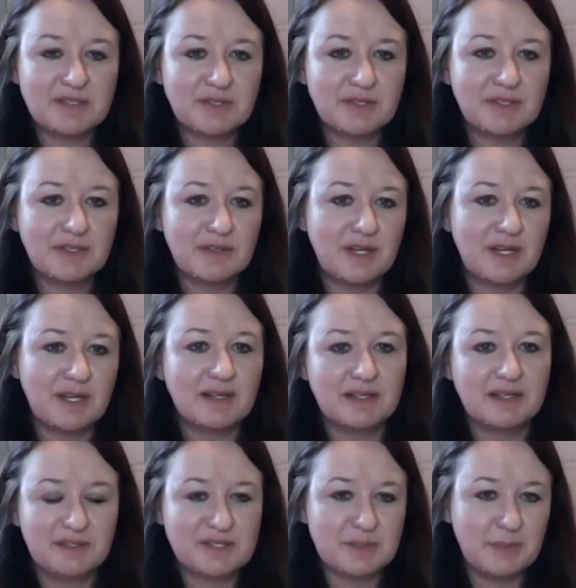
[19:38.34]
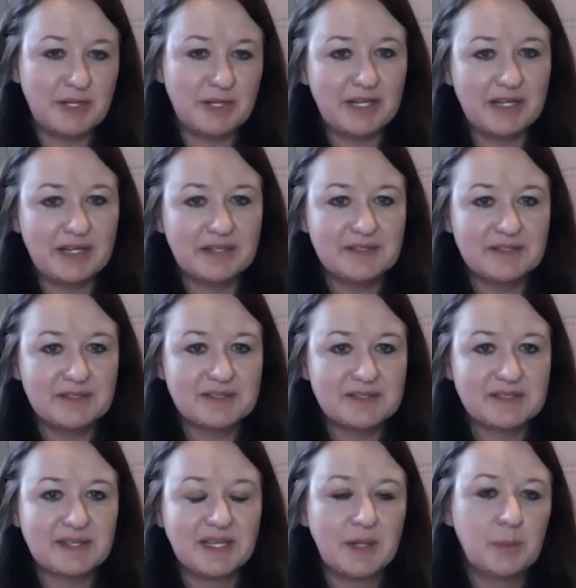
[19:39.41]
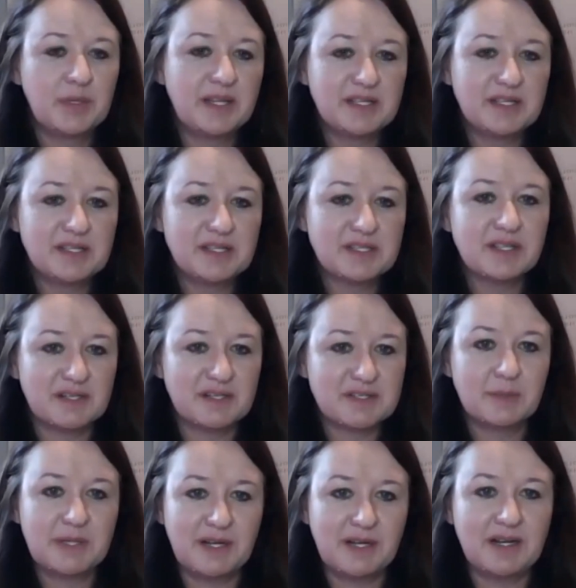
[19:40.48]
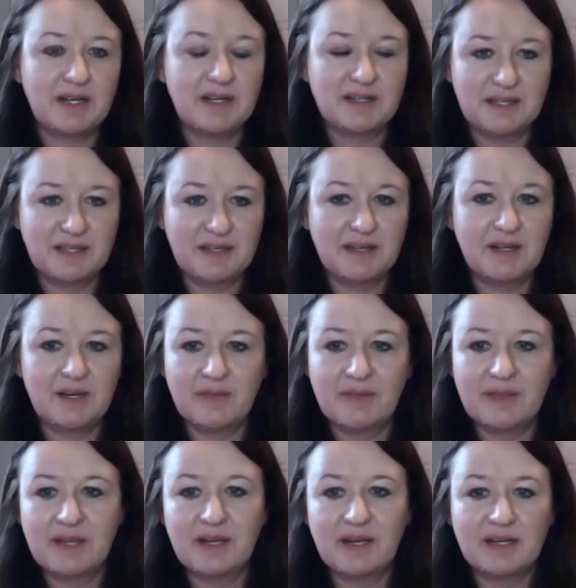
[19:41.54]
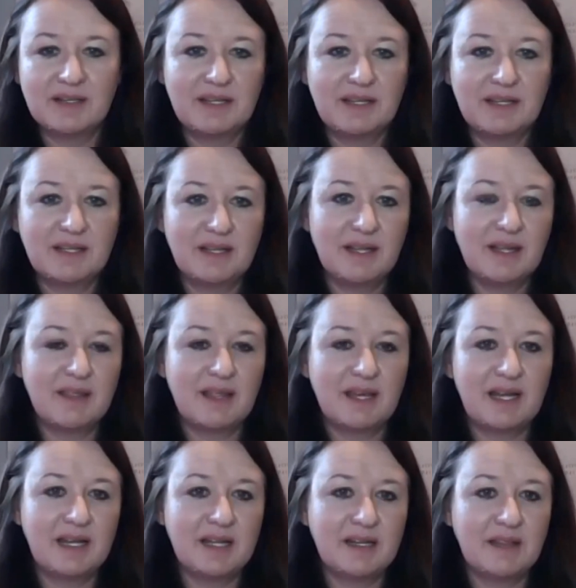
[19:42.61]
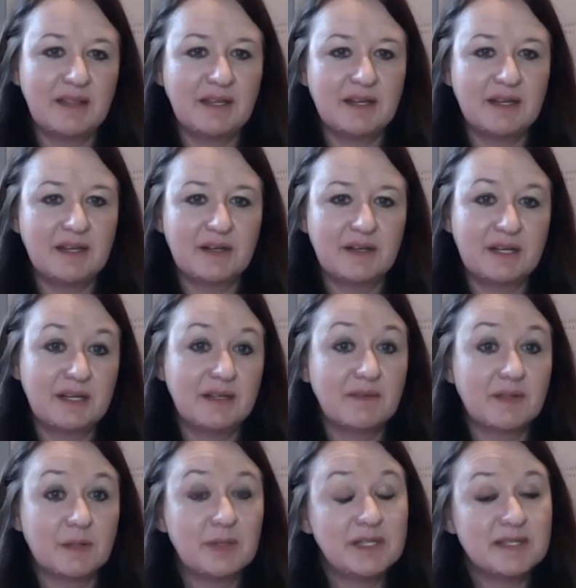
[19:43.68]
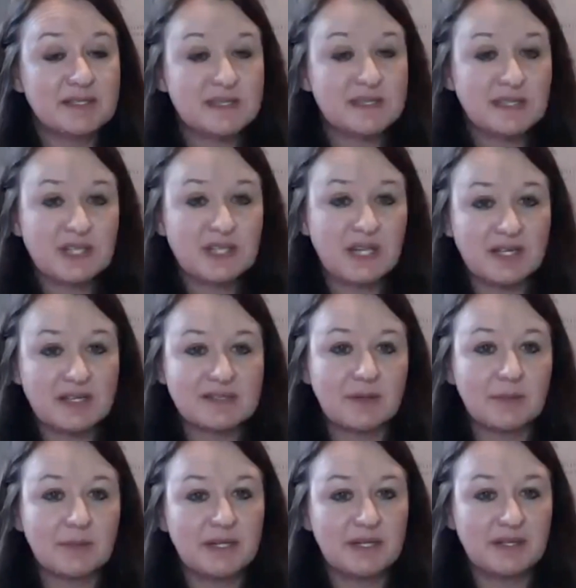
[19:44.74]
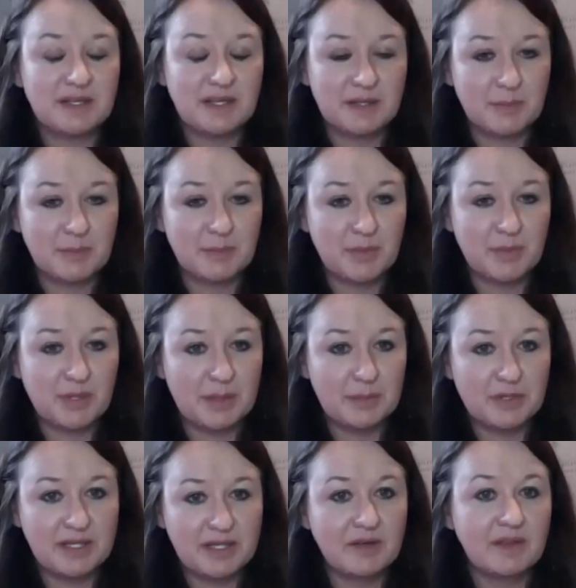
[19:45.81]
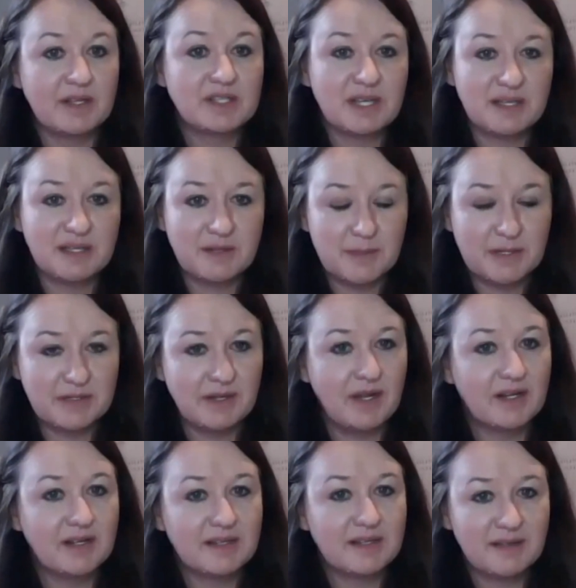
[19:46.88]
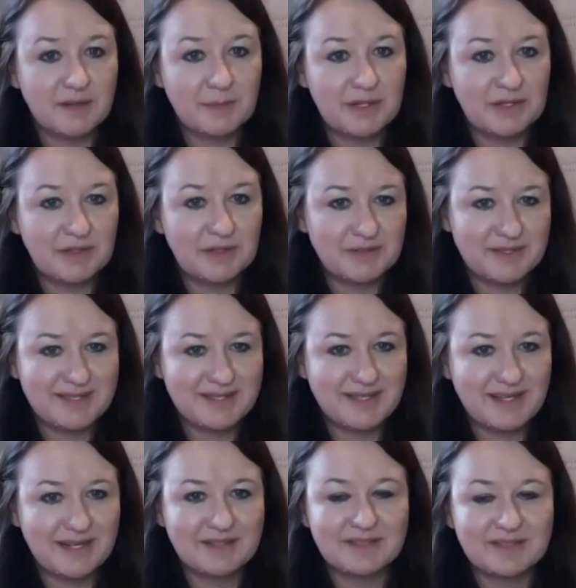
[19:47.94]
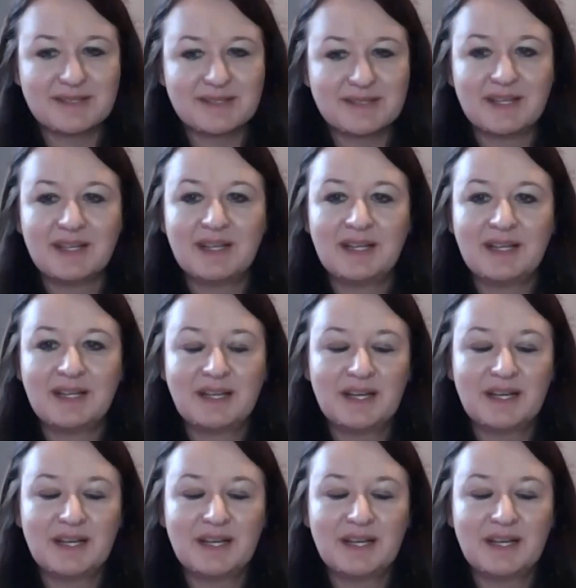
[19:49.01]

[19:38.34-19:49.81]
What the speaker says: As a manufacturer, you're auditing your suppliers. but they should also be auditing. Are they auditing that any of their PC checks are being done properly? Are they checking auditing their metal detectors?